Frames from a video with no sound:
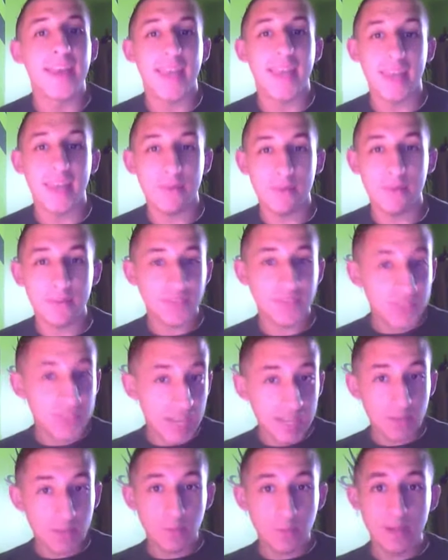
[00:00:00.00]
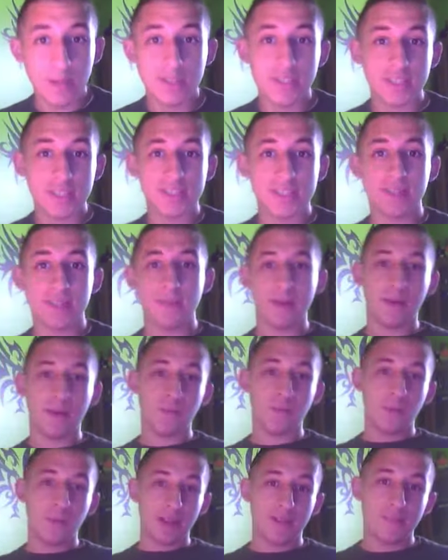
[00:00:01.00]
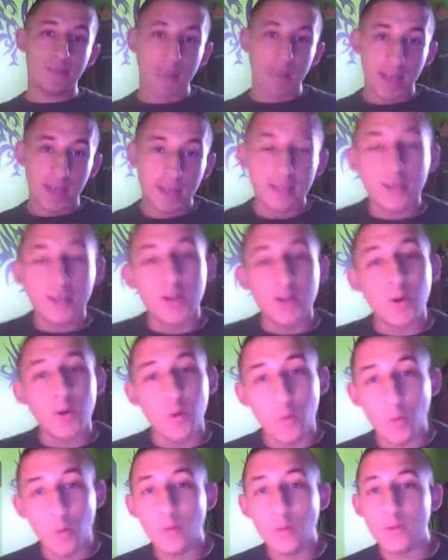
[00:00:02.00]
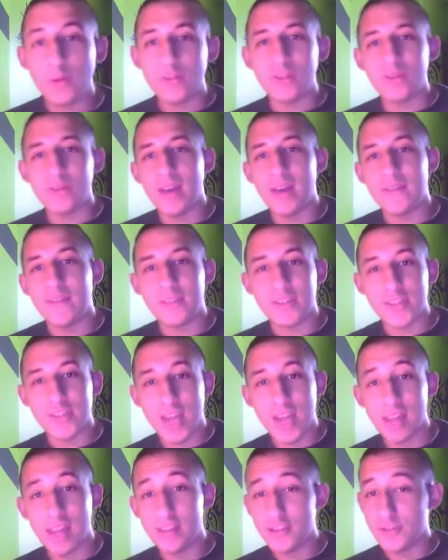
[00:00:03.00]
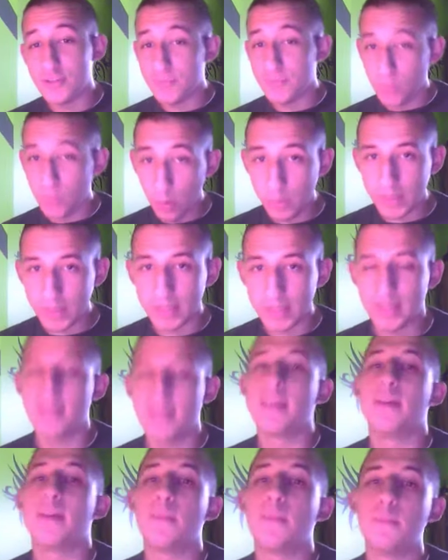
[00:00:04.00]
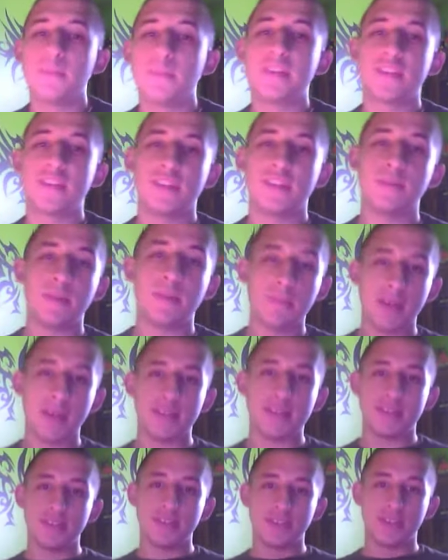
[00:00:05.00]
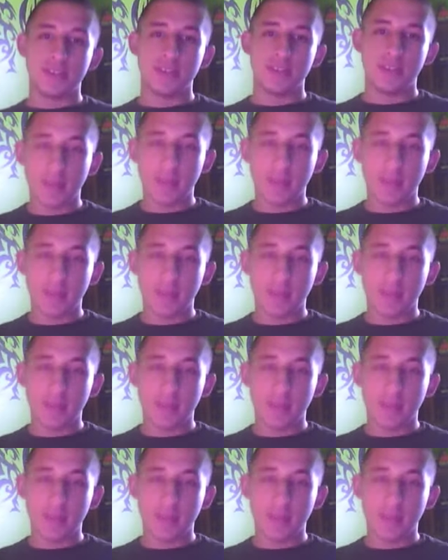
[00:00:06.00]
Anyway, if you got any questions about what I've done, or you have a challenge for me, send me a message.